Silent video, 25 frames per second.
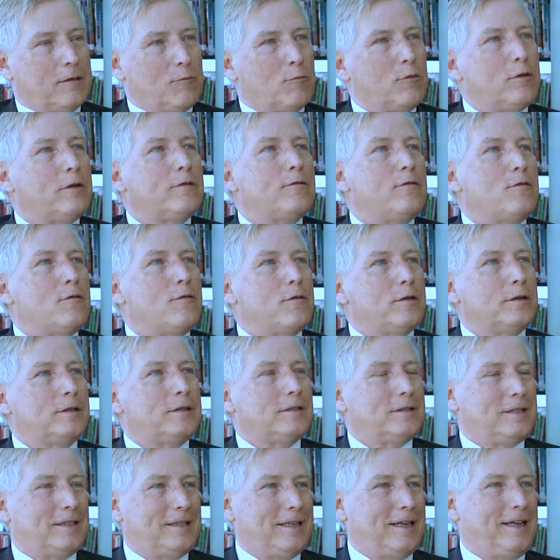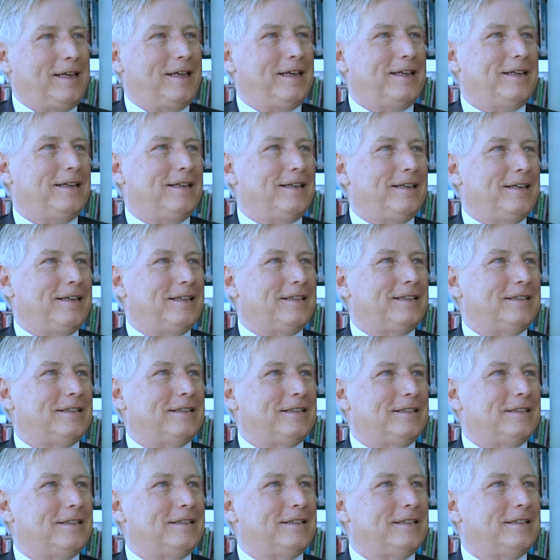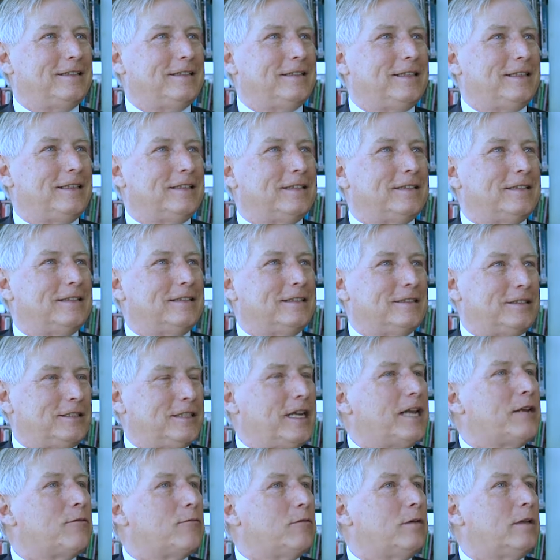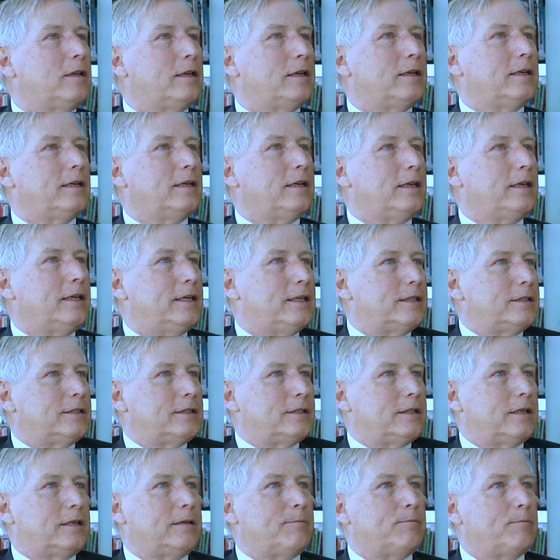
workforce today, in general, is